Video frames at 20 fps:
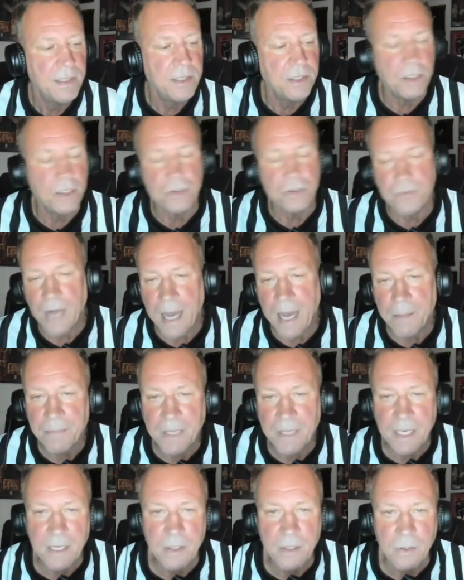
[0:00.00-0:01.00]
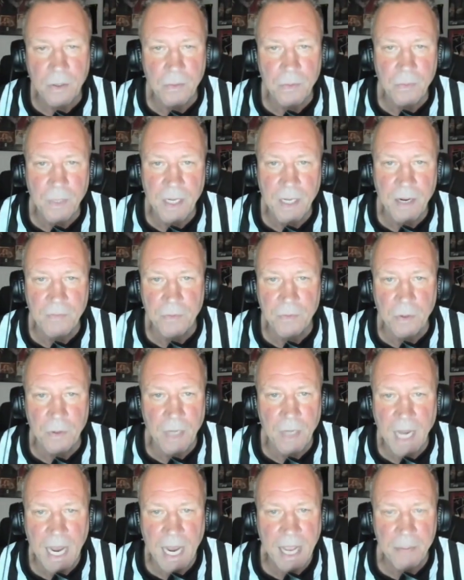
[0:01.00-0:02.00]
the drop kick or whatever,
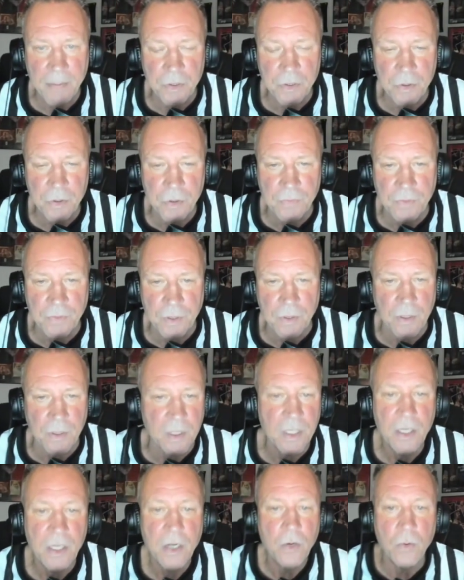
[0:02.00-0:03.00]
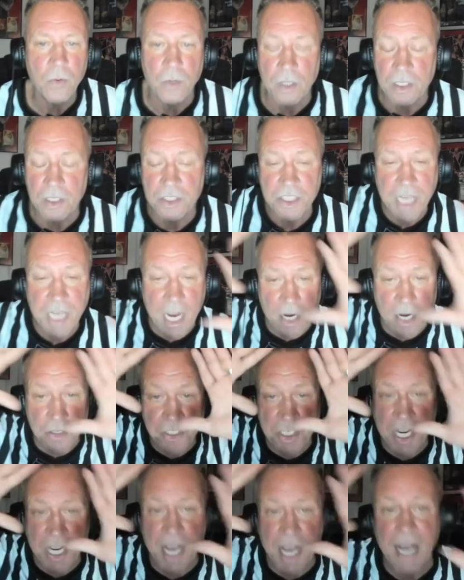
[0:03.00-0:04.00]
or a high maneuver or a chair
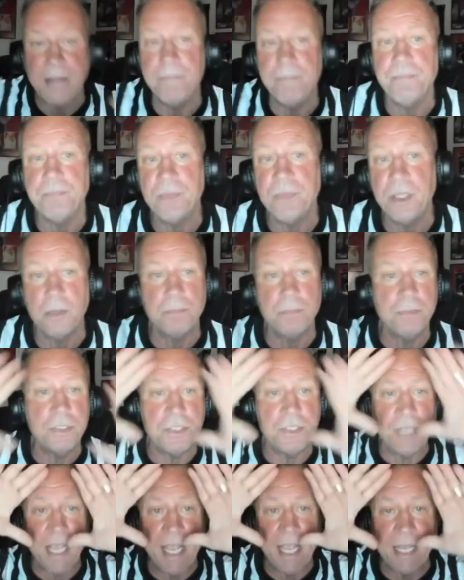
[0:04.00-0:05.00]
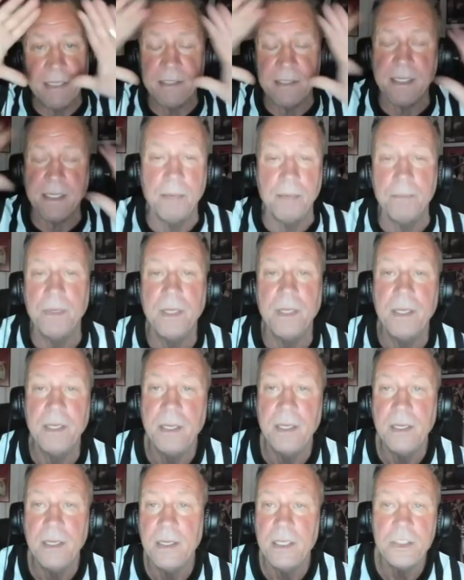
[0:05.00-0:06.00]
shot. You'll put your hands up,
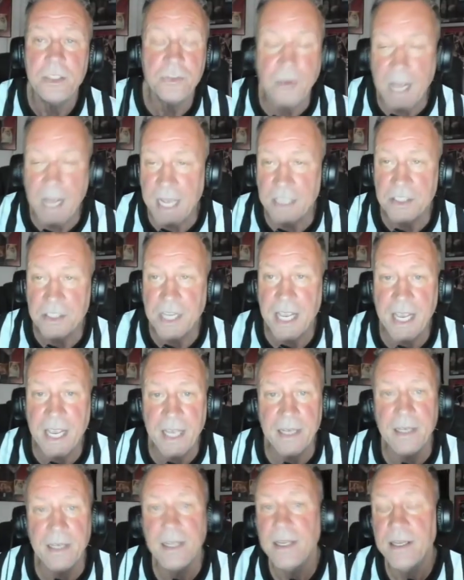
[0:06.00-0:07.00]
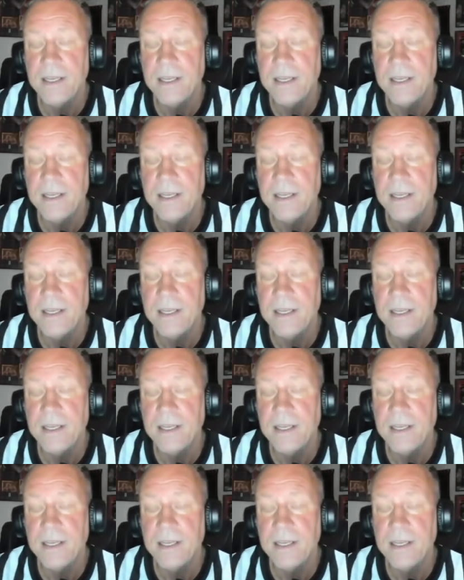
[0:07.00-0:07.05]
trash can.